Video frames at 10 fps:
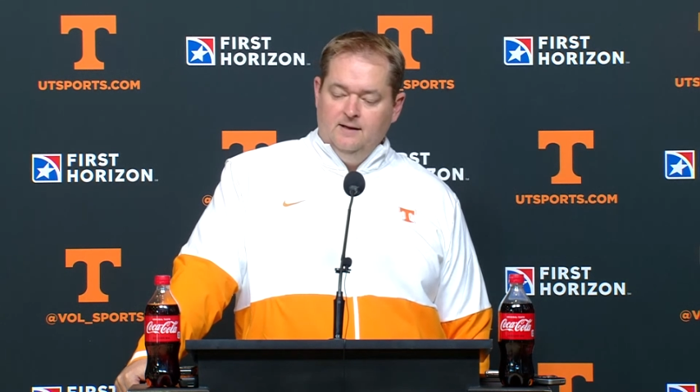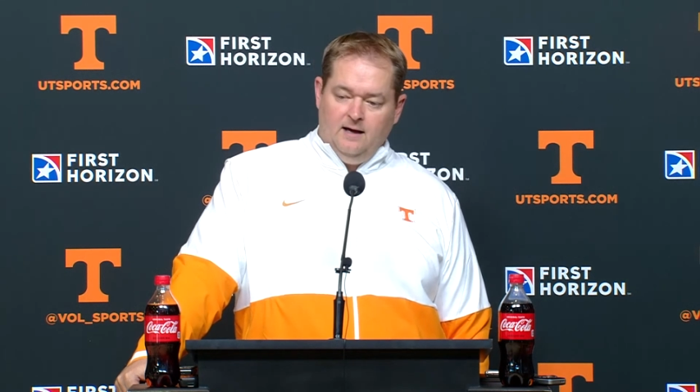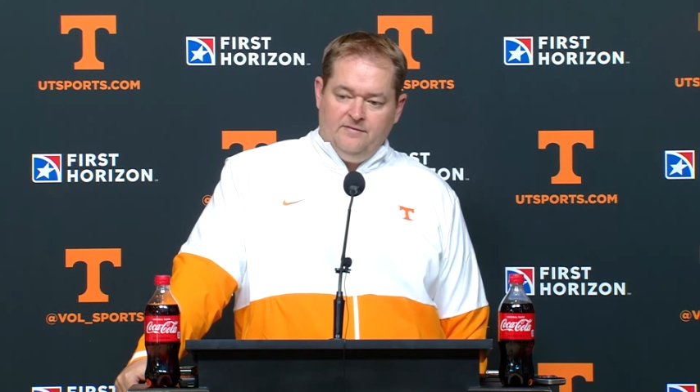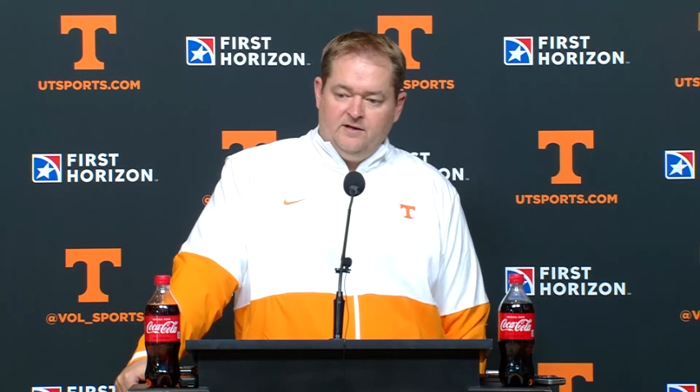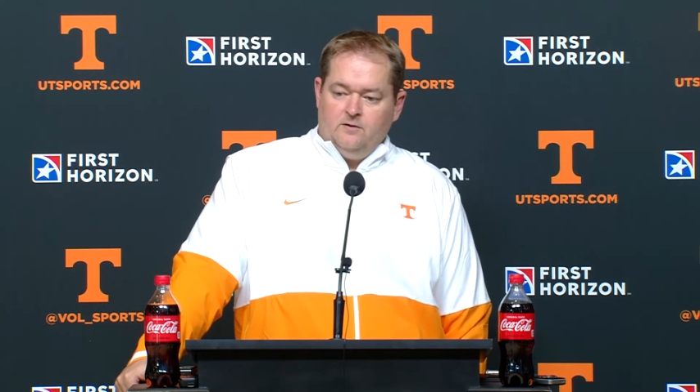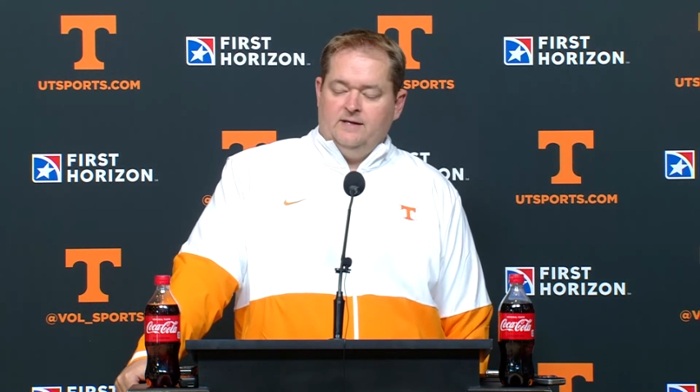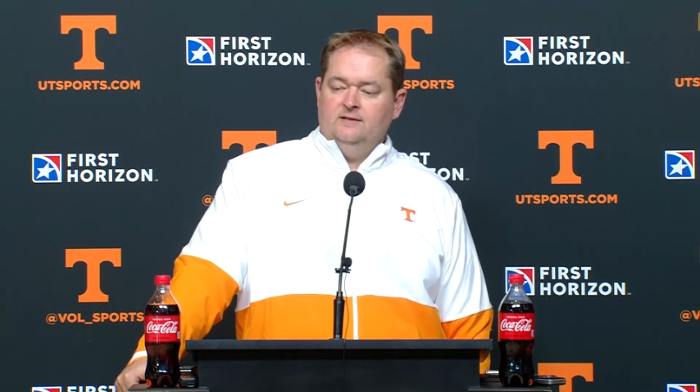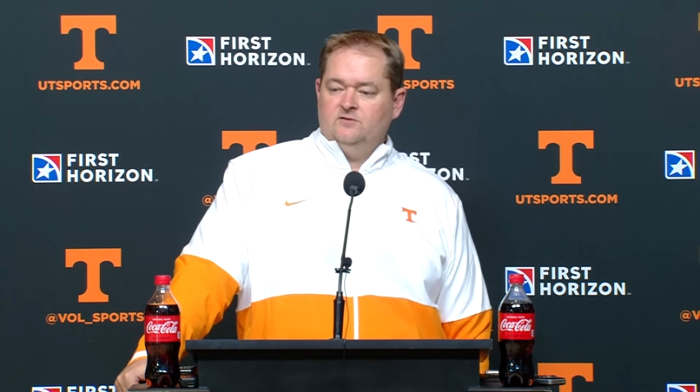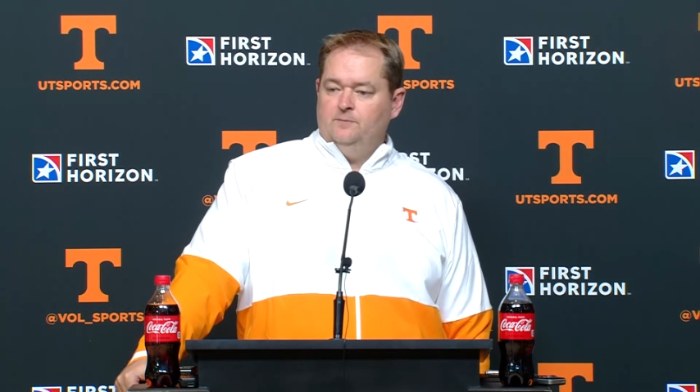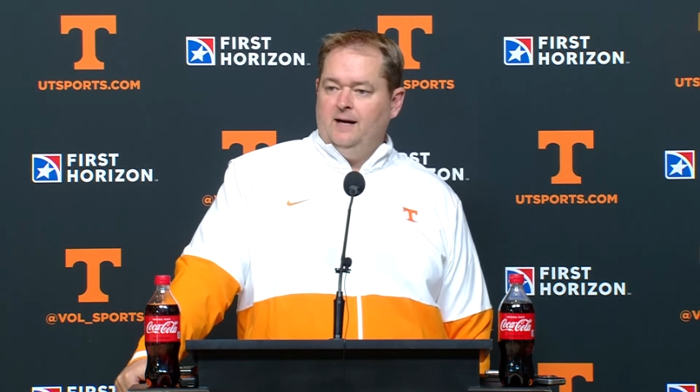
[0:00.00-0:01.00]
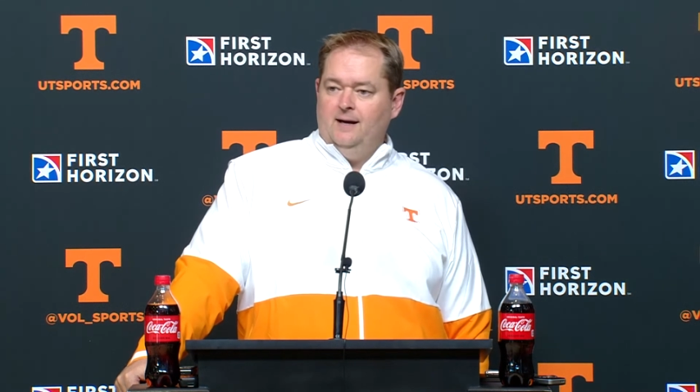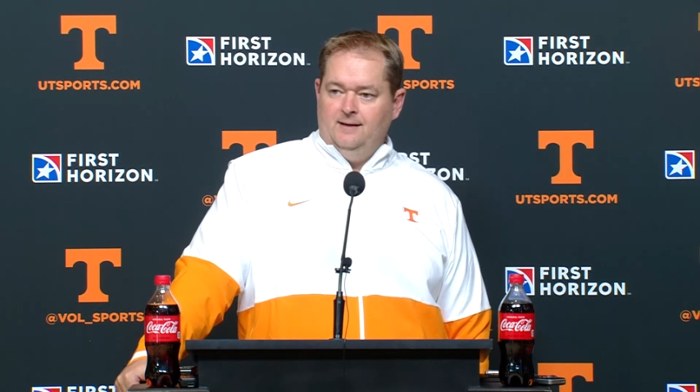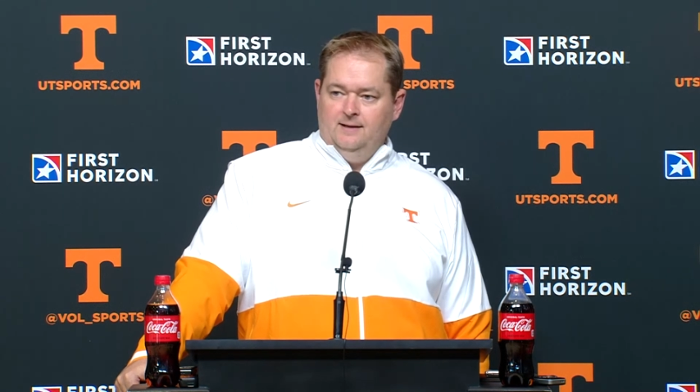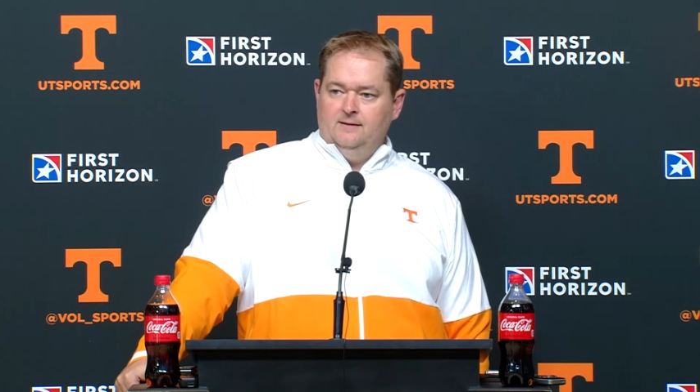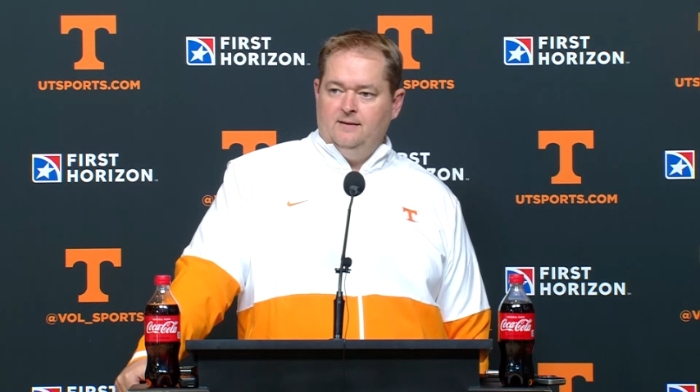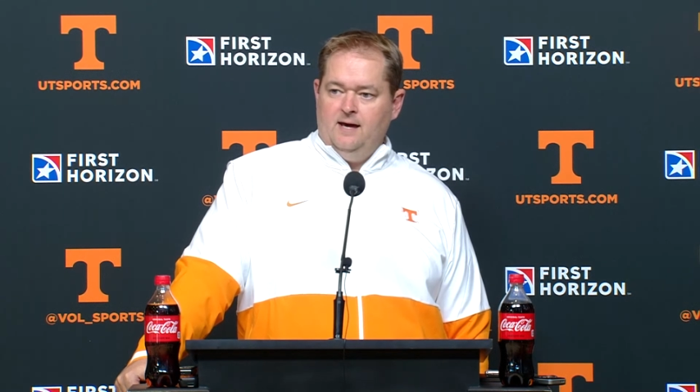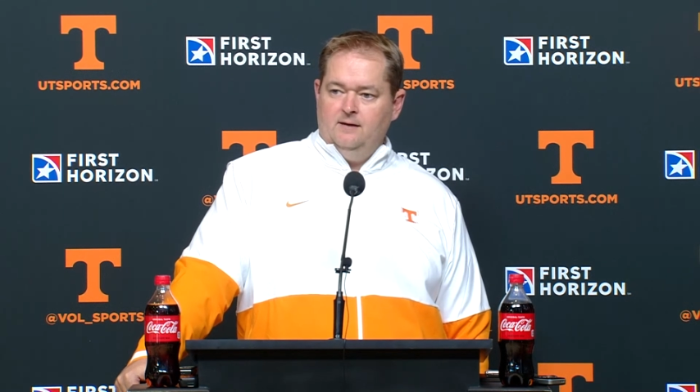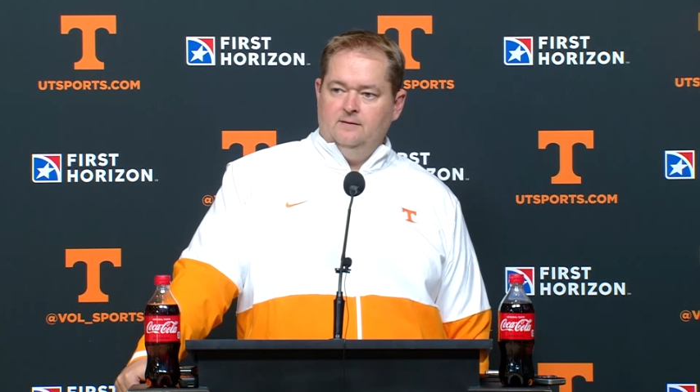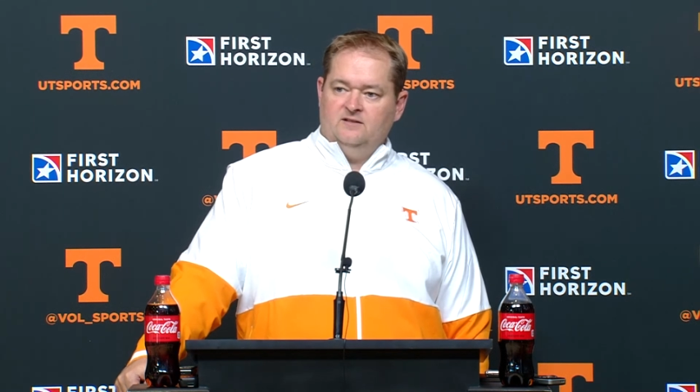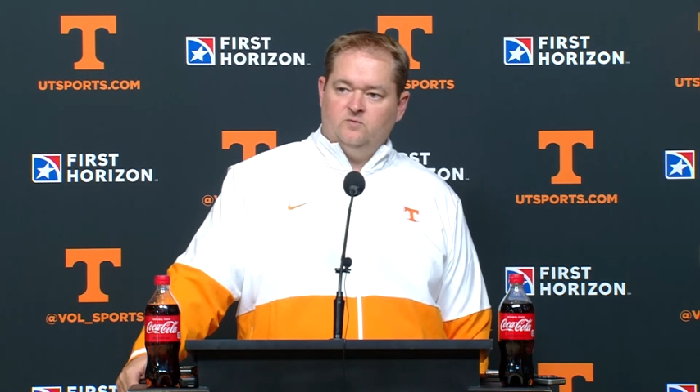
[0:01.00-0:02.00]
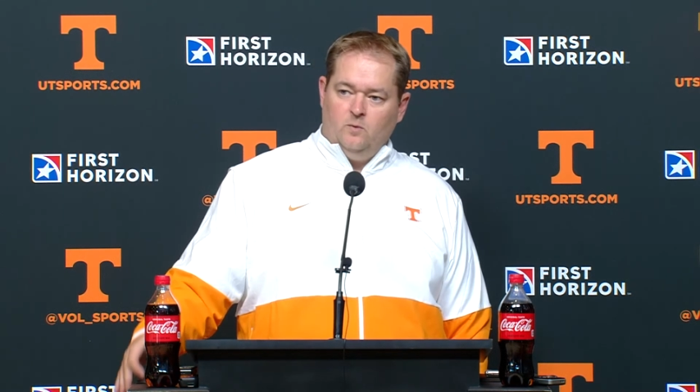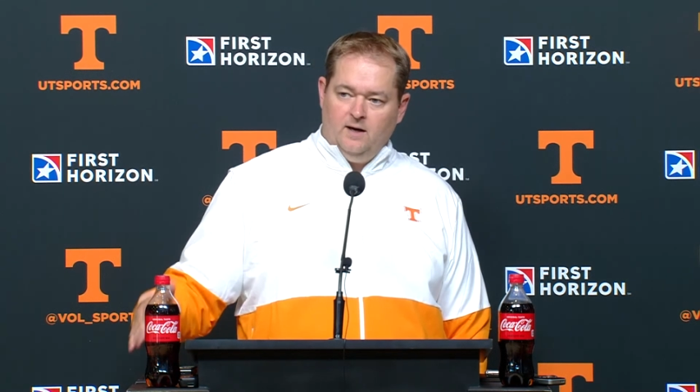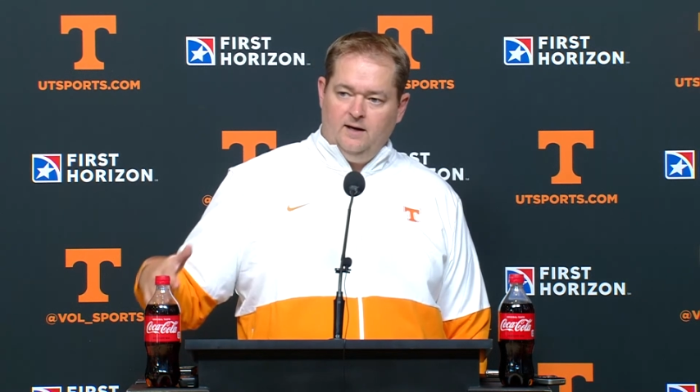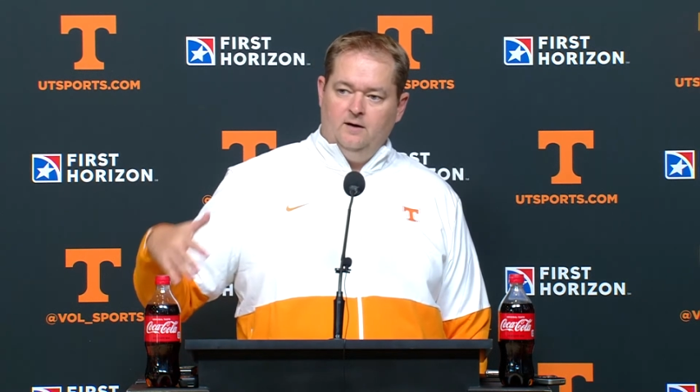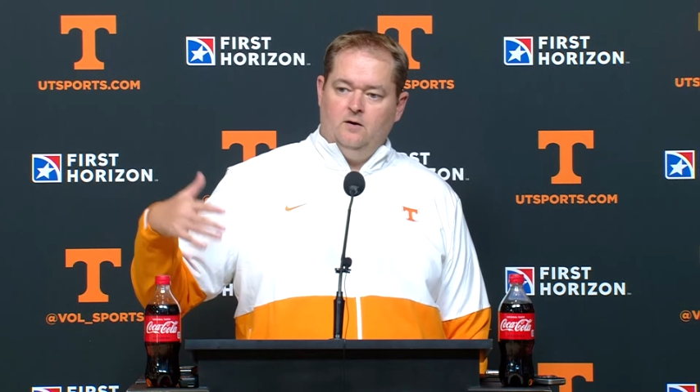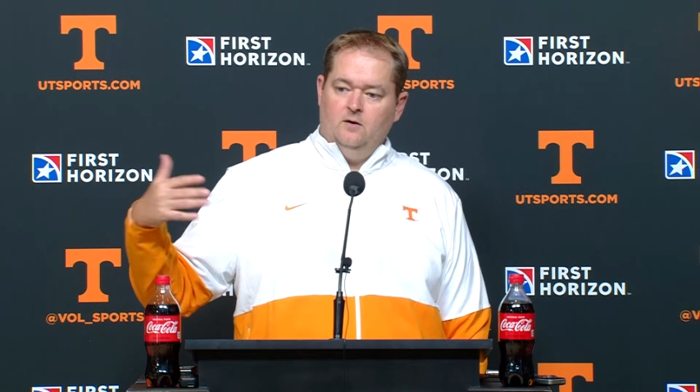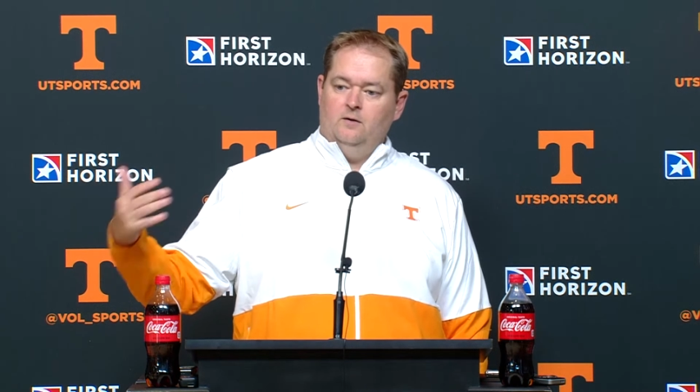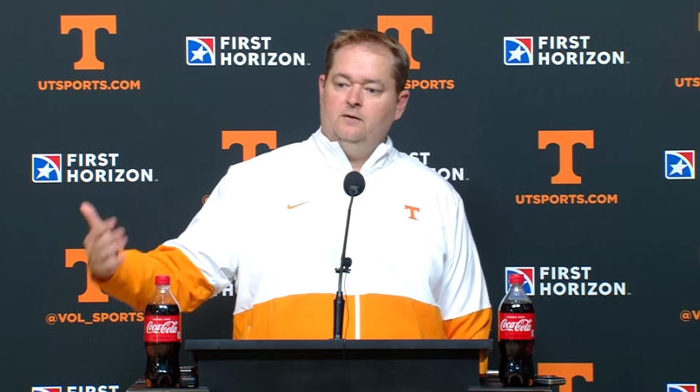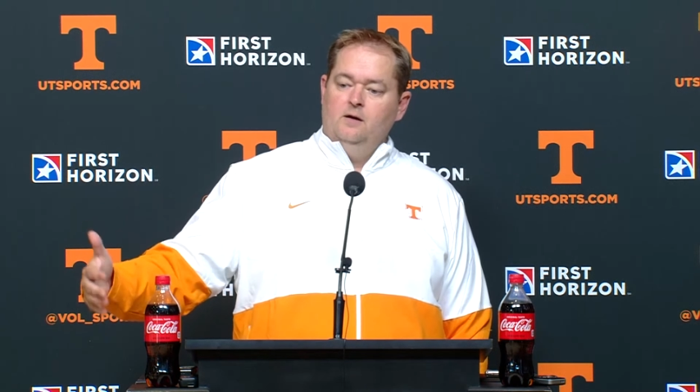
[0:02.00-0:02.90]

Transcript: I think our kids are buying into that. That's why our